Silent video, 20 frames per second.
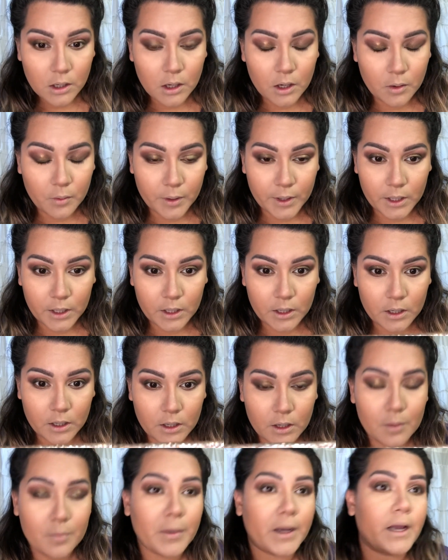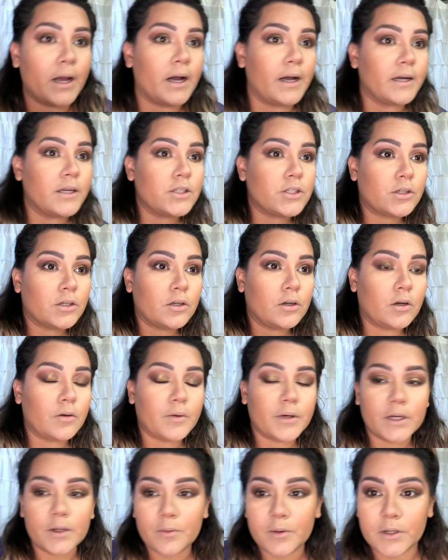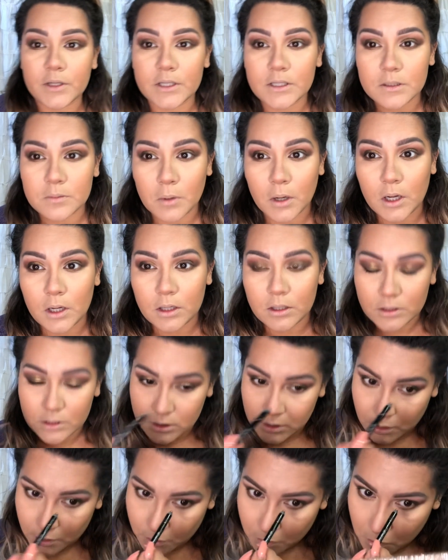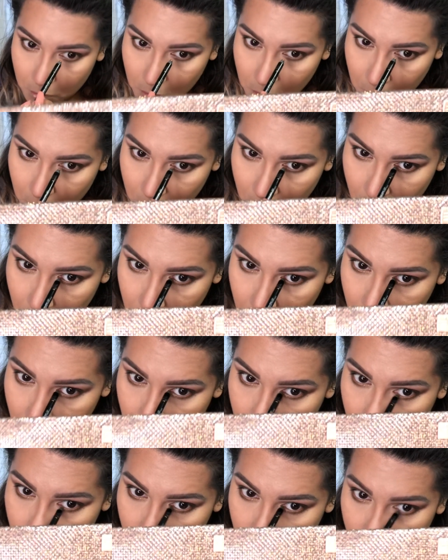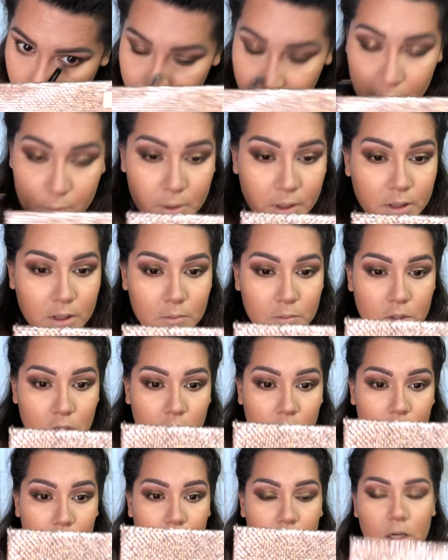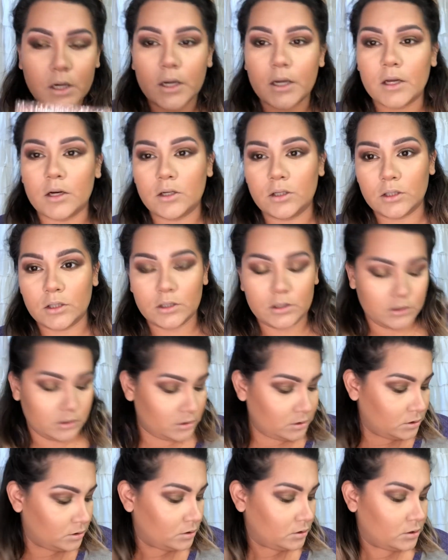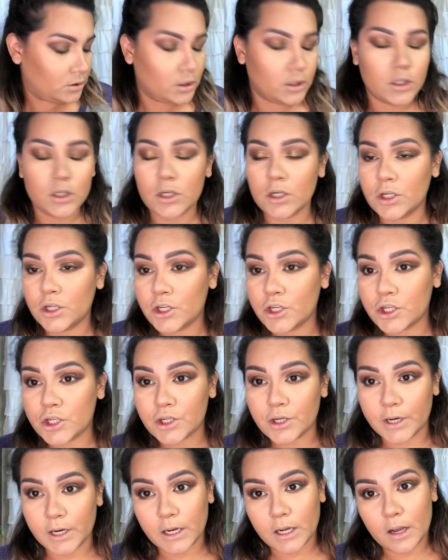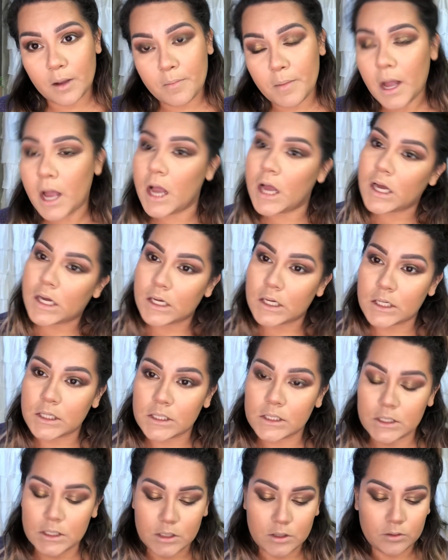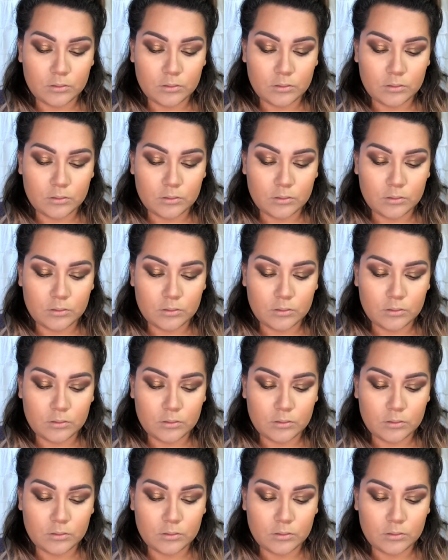awake. My eyes are already really small, so if I make them dark, it'll shrink my eyes.